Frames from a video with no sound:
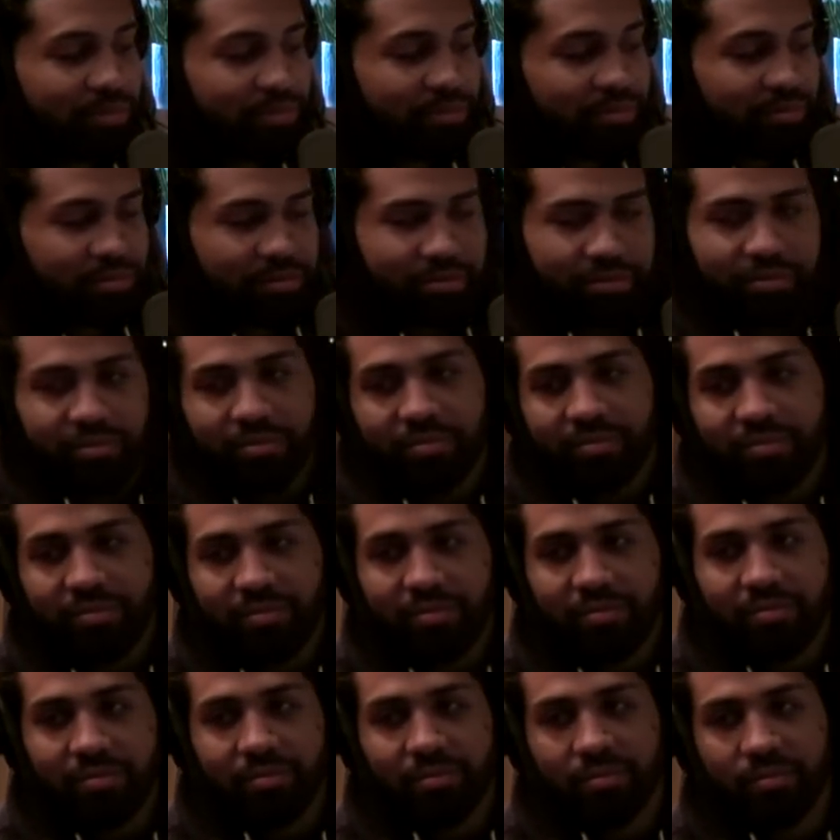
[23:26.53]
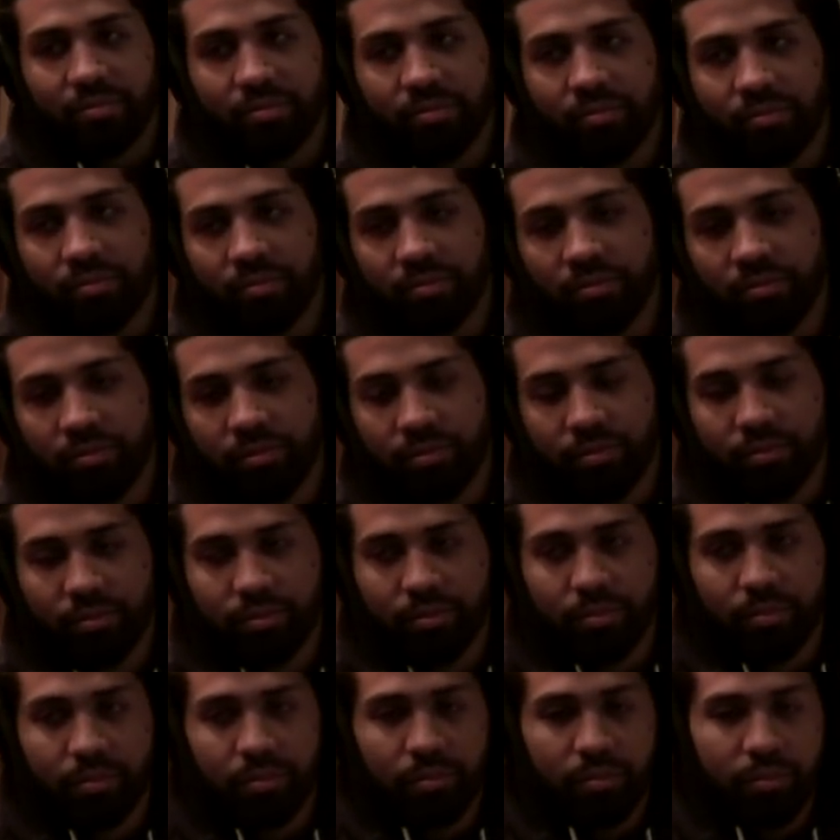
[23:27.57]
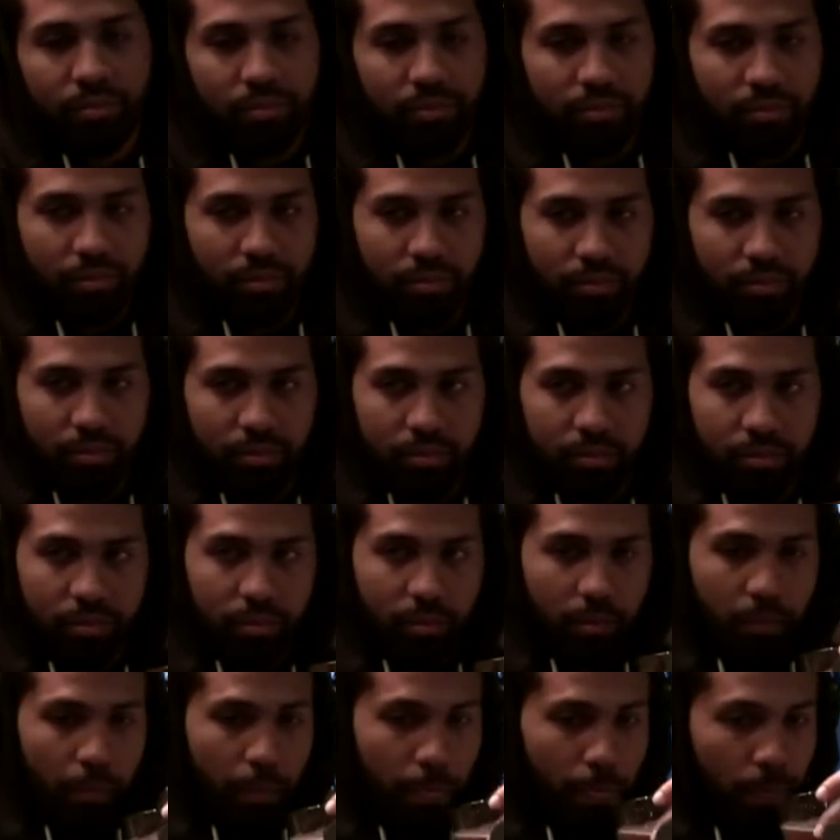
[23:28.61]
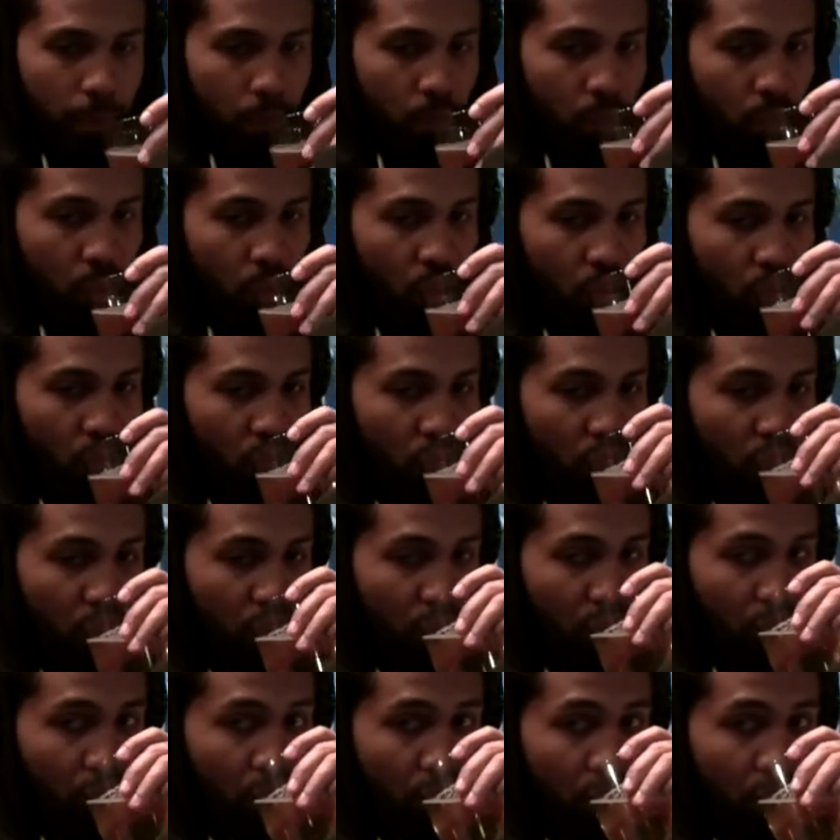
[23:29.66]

So I, um, you know, and, and not